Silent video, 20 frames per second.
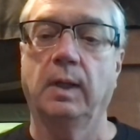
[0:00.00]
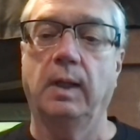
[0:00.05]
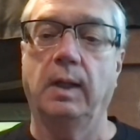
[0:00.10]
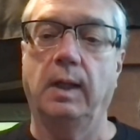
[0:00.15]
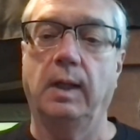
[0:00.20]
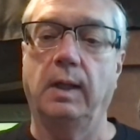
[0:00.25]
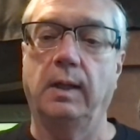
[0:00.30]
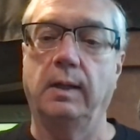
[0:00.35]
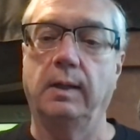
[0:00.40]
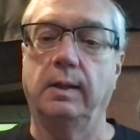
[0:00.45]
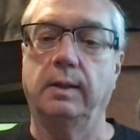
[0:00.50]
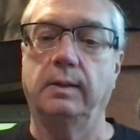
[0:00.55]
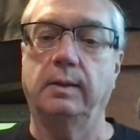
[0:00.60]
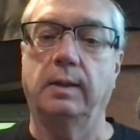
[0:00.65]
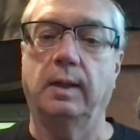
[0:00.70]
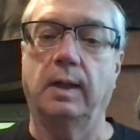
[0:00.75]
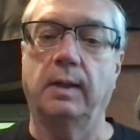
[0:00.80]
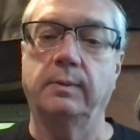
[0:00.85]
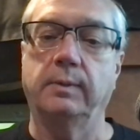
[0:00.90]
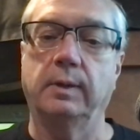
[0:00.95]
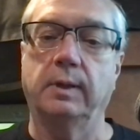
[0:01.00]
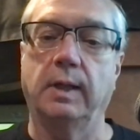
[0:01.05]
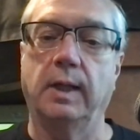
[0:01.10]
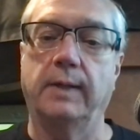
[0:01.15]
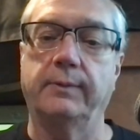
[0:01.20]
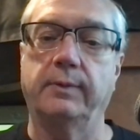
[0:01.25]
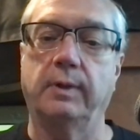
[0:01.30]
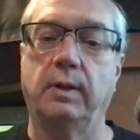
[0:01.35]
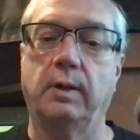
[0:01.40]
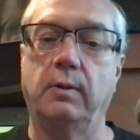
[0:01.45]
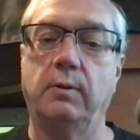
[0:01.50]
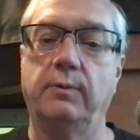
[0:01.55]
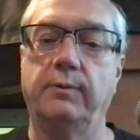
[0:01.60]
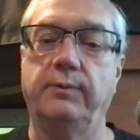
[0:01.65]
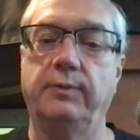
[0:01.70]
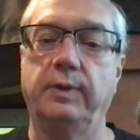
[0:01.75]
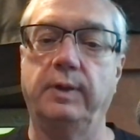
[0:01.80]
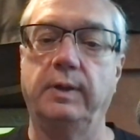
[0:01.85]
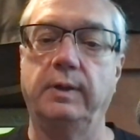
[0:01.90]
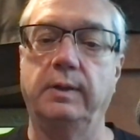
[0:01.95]
And I'm going to have a whole
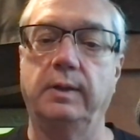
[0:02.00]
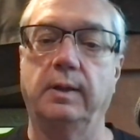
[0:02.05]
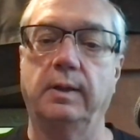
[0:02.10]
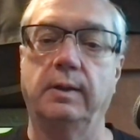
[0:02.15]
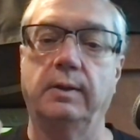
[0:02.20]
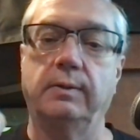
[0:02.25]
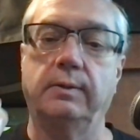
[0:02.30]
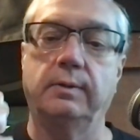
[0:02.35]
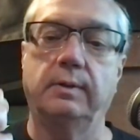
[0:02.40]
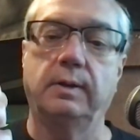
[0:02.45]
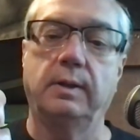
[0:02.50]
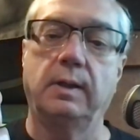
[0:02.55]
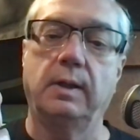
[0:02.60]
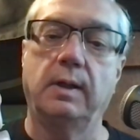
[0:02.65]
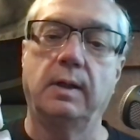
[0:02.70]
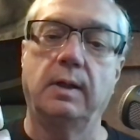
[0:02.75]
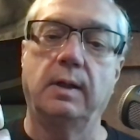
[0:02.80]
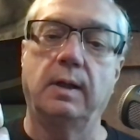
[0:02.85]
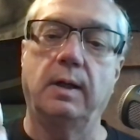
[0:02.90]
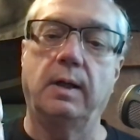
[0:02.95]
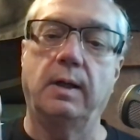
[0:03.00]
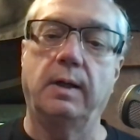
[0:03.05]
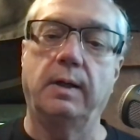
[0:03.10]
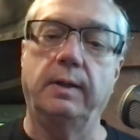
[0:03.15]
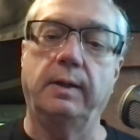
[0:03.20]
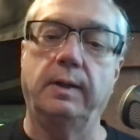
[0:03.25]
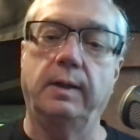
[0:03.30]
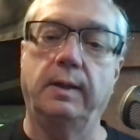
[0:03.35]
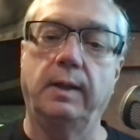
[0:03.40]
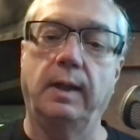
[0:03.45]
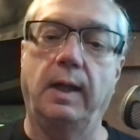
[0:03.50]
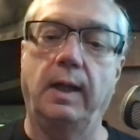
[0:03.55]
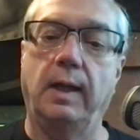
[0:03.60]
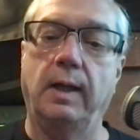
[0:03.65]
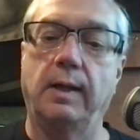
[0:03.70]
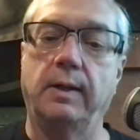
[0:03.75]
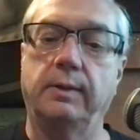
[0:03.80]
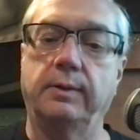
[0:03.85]
video on how